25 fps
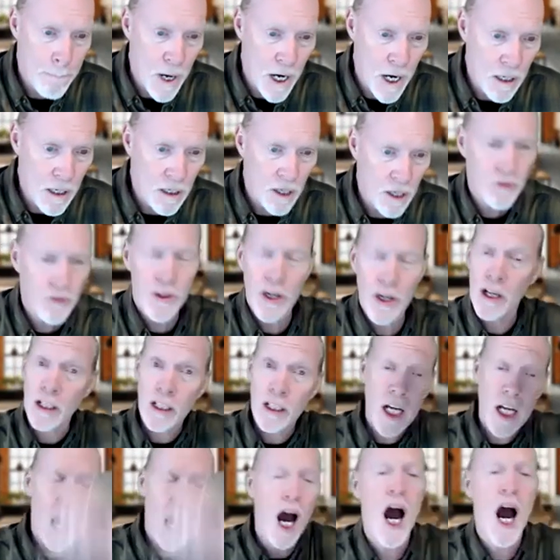Boop,
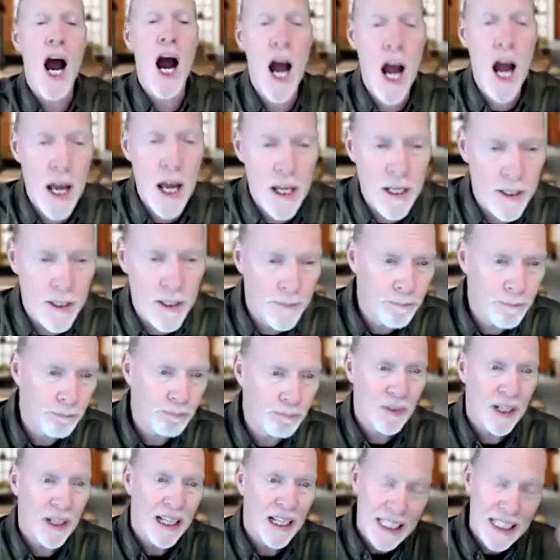they're gone.
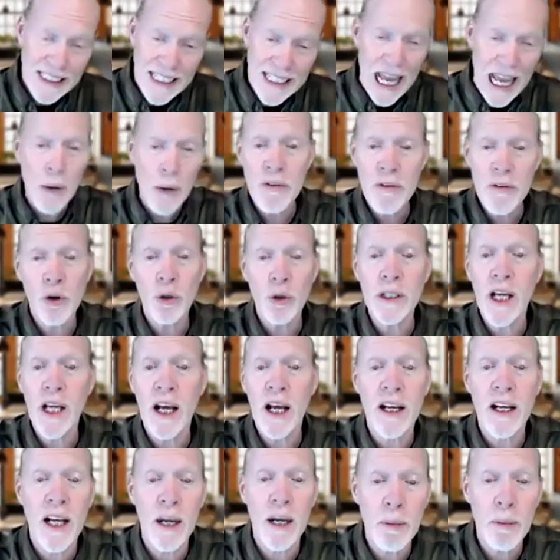Now we've only
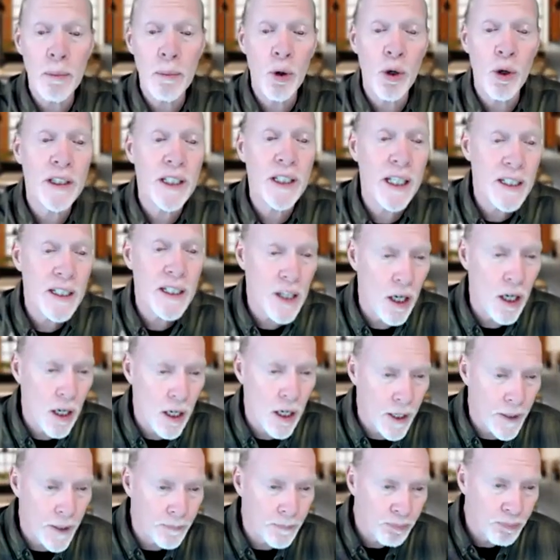got a couple more things
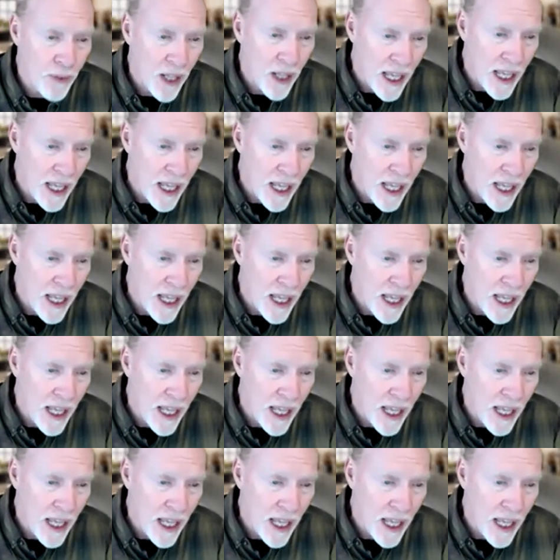on.